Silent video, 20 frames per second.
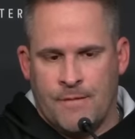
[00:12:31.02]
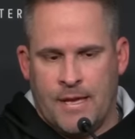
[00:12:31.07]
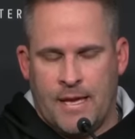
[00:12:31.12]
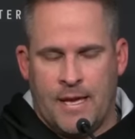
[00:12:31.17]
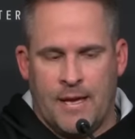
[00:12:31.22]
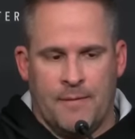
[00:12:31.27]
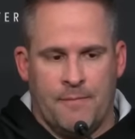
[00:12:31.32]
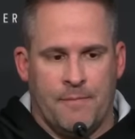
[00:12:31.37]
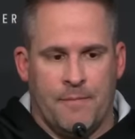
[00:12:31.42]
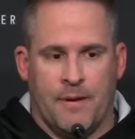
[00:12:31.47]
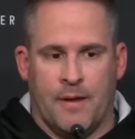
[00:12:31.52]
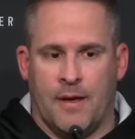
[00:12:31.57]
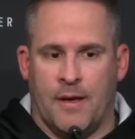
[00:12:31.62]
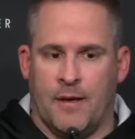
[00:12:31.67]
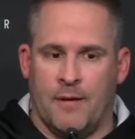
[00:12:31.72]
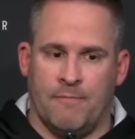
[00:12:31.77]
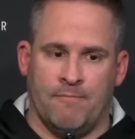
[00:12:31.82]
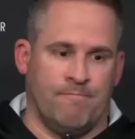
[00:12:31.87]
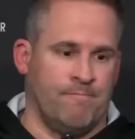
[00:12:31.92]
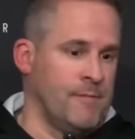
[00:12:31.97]
Yeah,
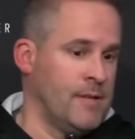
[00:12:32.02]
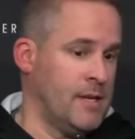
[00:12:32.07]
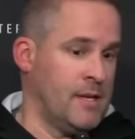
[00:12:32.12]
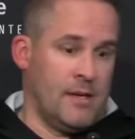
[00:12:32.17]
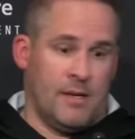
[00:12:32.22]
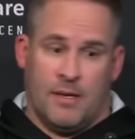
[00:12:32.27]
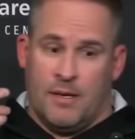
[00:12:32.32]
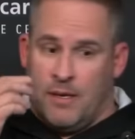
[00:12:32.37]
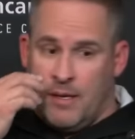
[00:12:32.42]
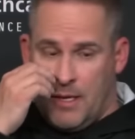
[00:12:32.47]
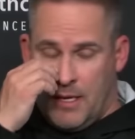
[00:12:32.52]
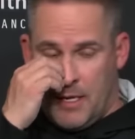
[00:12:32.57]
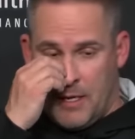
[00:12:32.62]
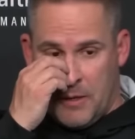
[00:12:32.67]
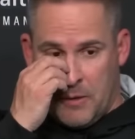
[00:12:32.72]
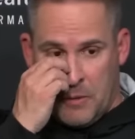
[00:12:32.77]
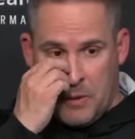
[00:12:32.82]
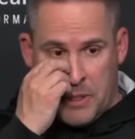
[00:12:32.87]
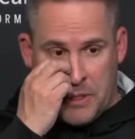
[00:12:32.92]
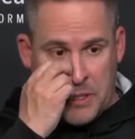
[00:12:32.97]

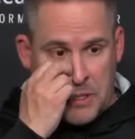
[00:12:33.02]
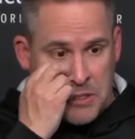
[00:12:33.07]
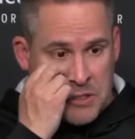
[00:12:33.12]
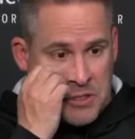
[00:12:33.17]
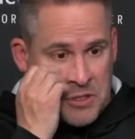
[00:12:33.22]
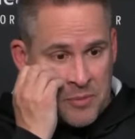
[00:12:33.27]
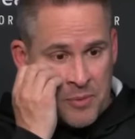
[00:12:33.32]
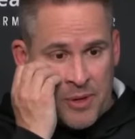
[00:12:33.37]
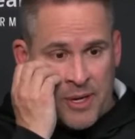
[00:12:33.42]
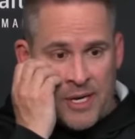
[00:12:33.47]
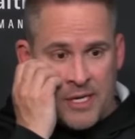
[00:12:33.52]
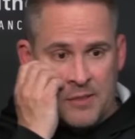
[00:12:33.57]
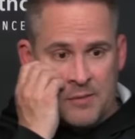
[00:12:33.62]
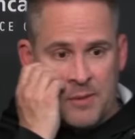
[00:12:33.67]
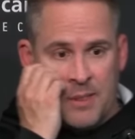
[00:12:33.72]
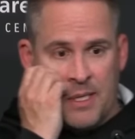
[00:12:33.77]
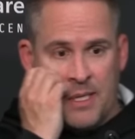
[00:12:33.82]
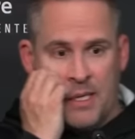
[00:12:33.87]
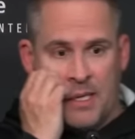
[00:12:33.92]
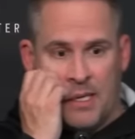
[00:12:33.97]
it doesn't surprise
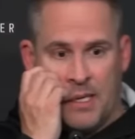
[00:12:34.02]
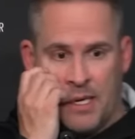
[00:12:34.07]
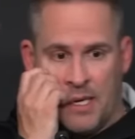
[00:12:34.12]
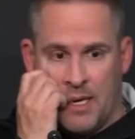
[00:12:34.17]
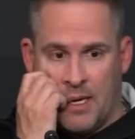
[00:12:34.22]
me.